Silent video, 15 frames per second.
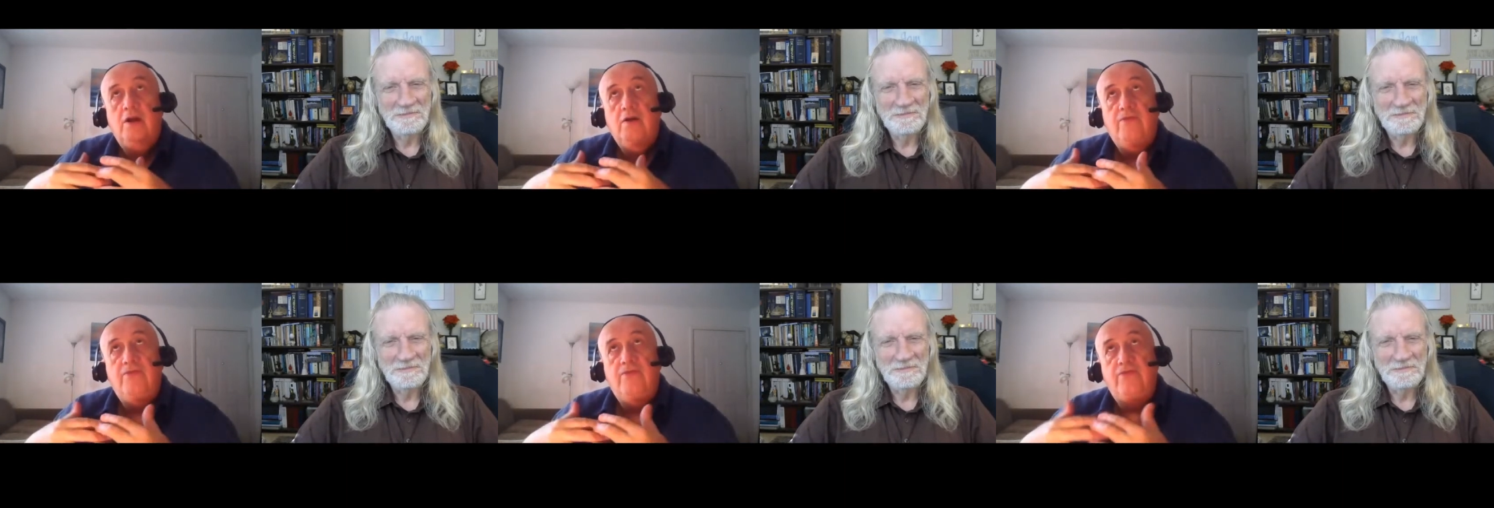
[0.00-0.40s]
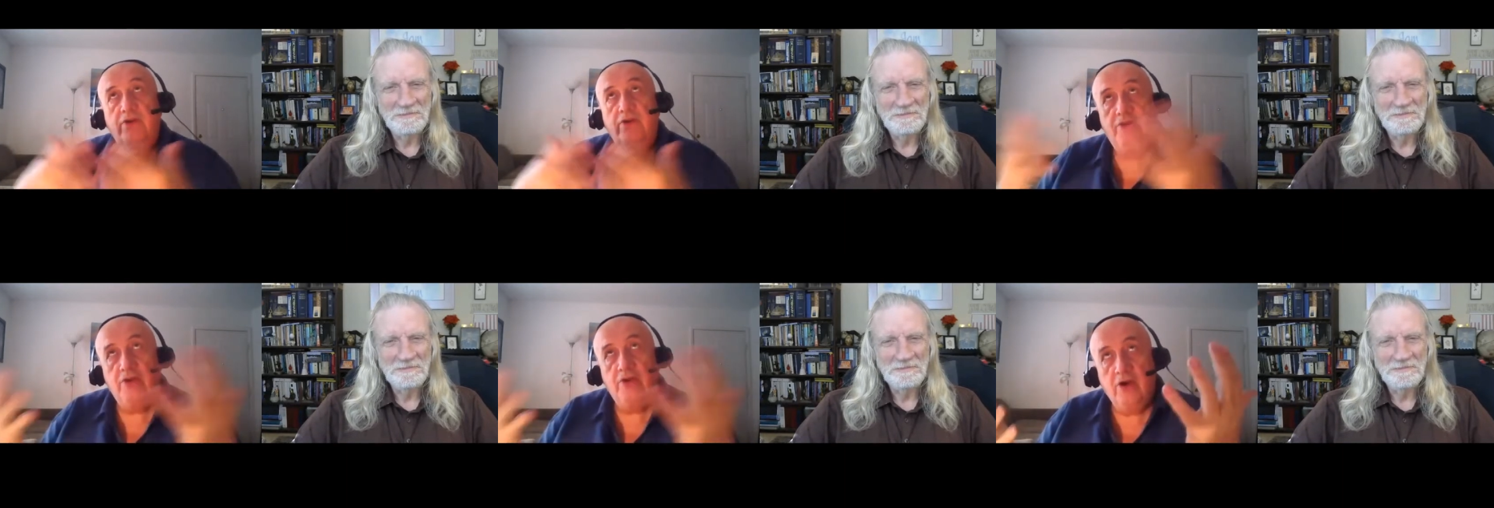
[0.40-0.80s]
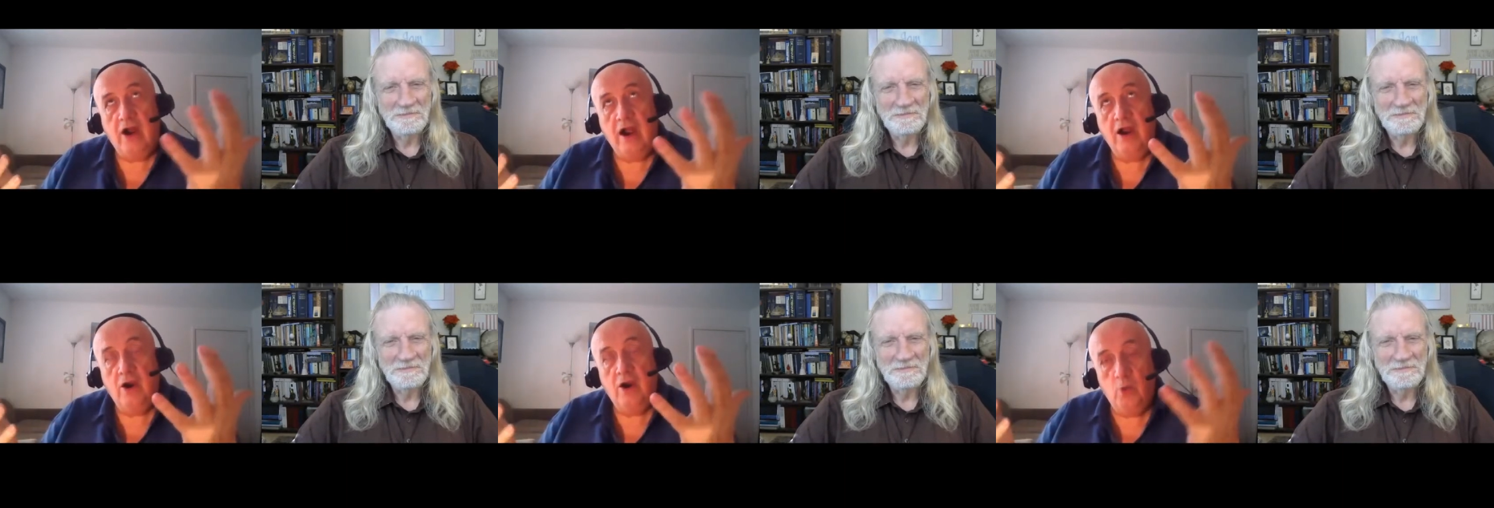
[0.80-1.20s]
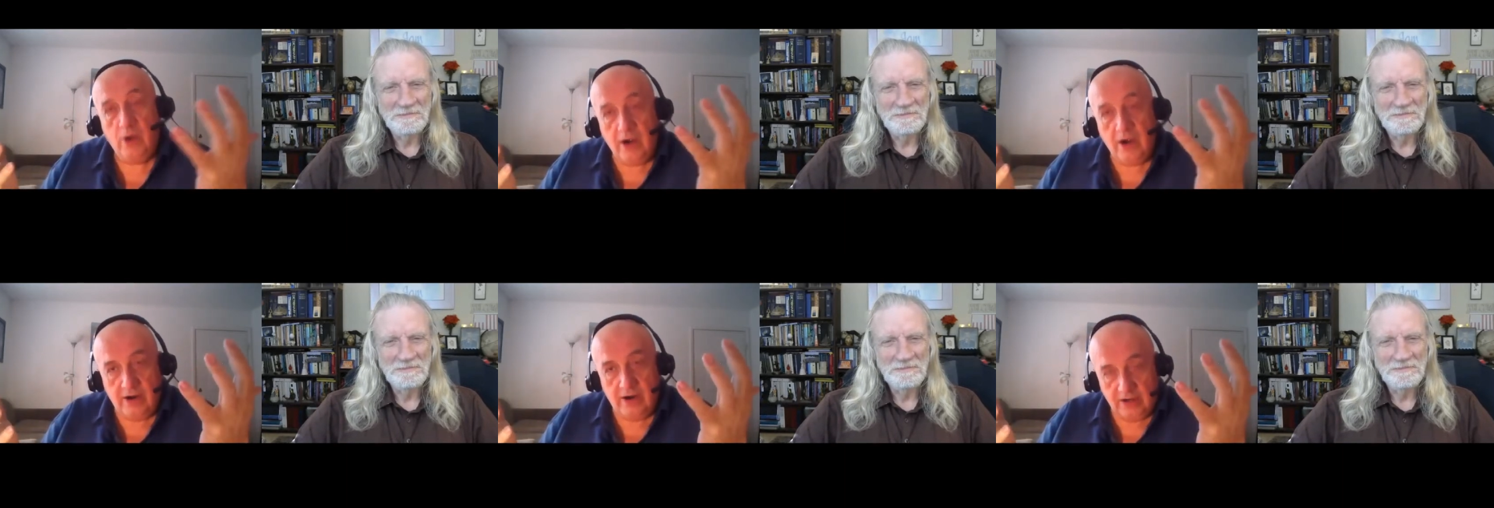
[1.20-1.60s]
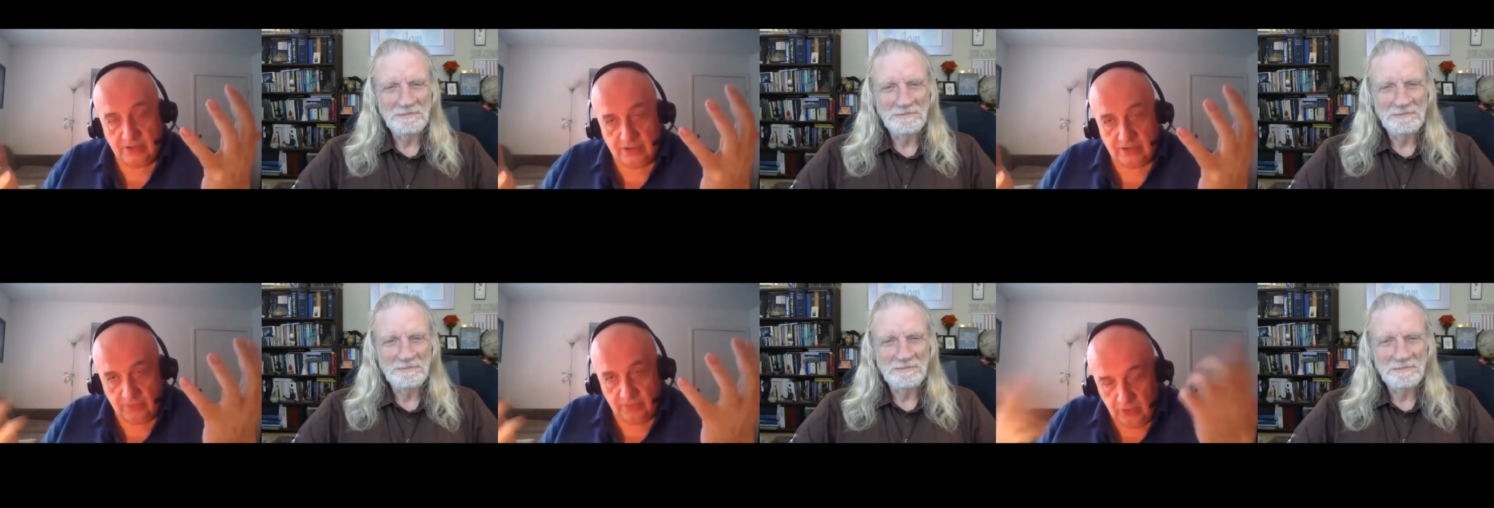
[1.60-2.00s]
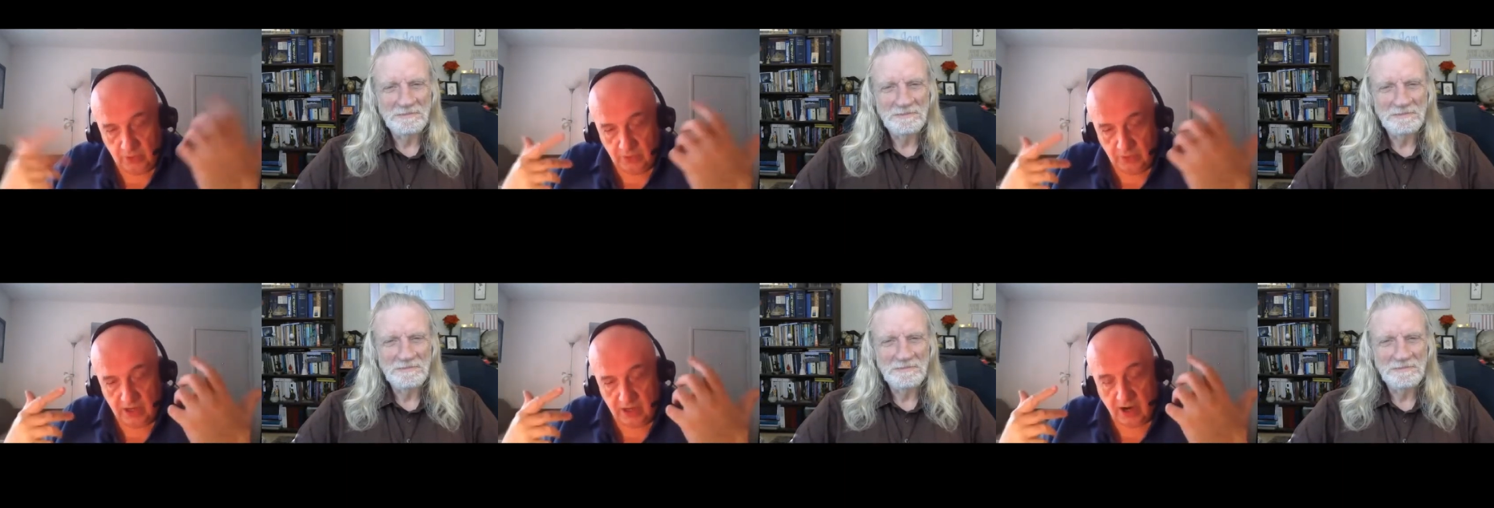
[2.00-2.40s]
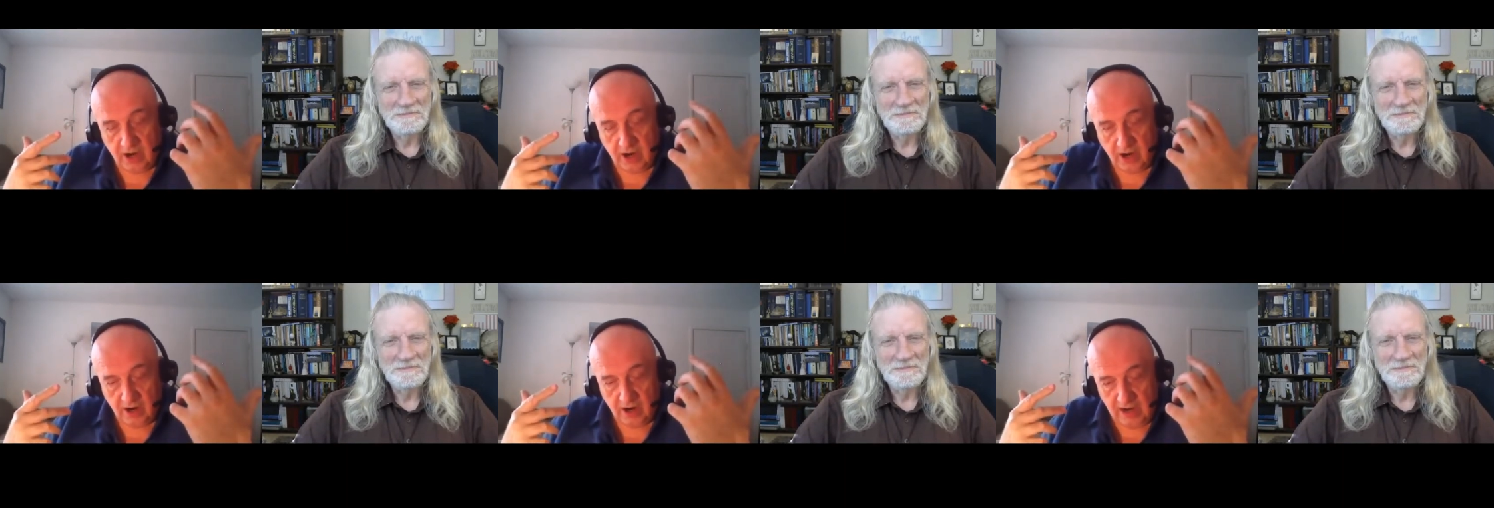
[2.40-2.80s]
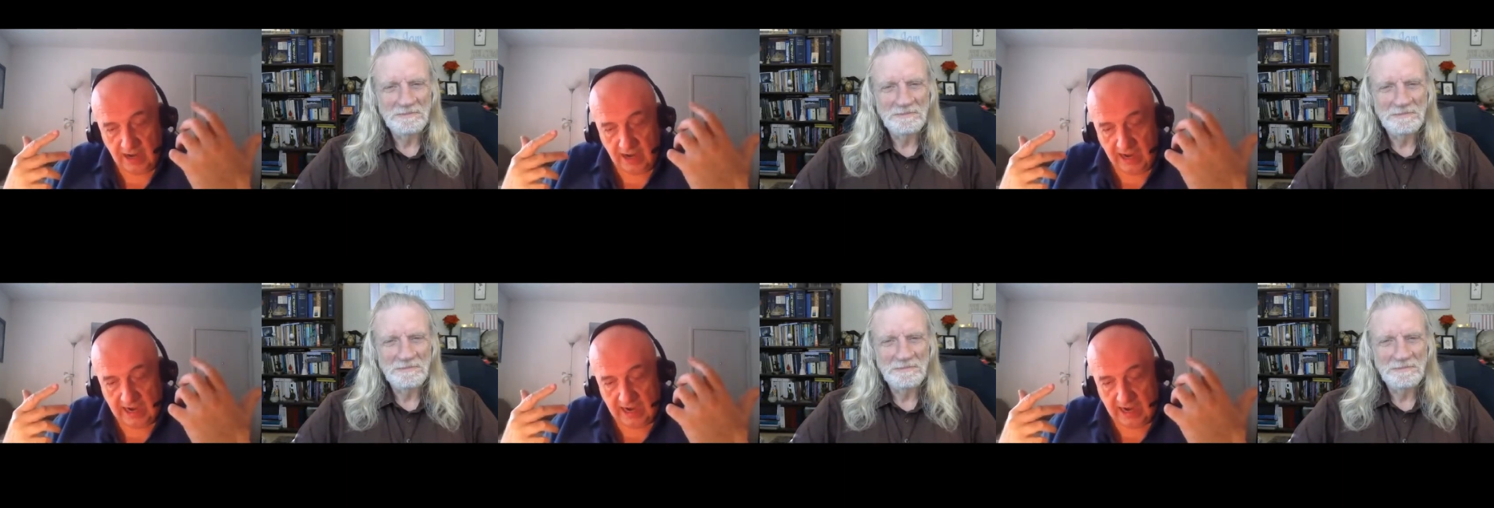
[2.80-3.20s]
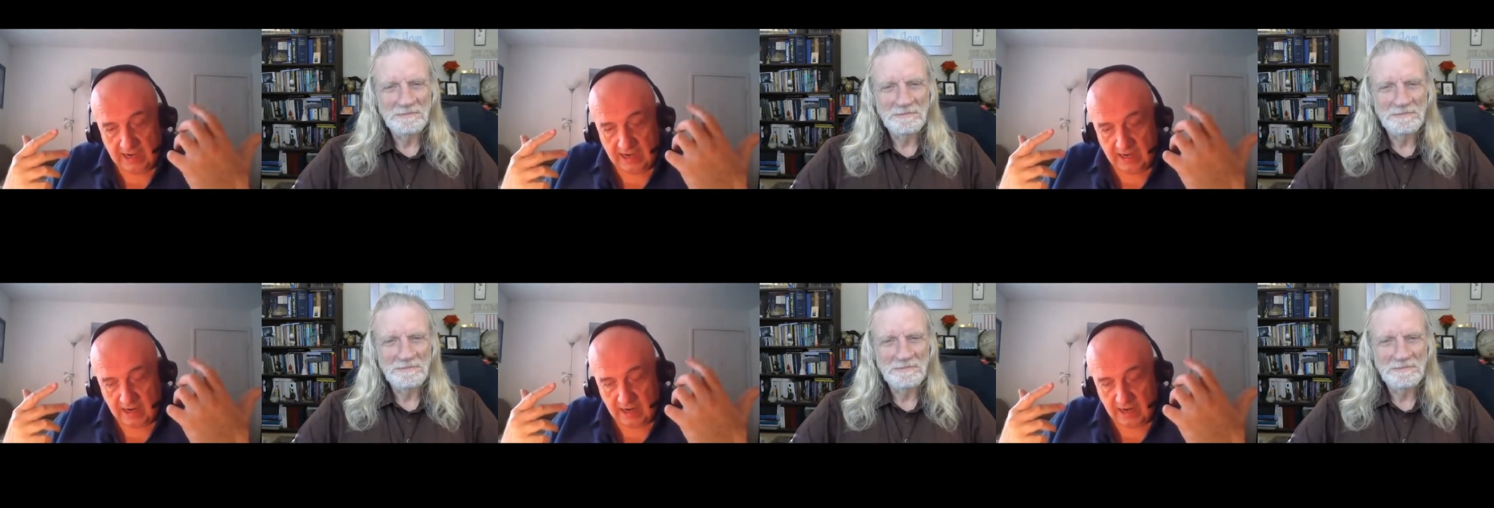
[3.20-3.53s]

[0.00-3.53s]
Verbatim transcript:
Speaker 1: further our awareness of who we are and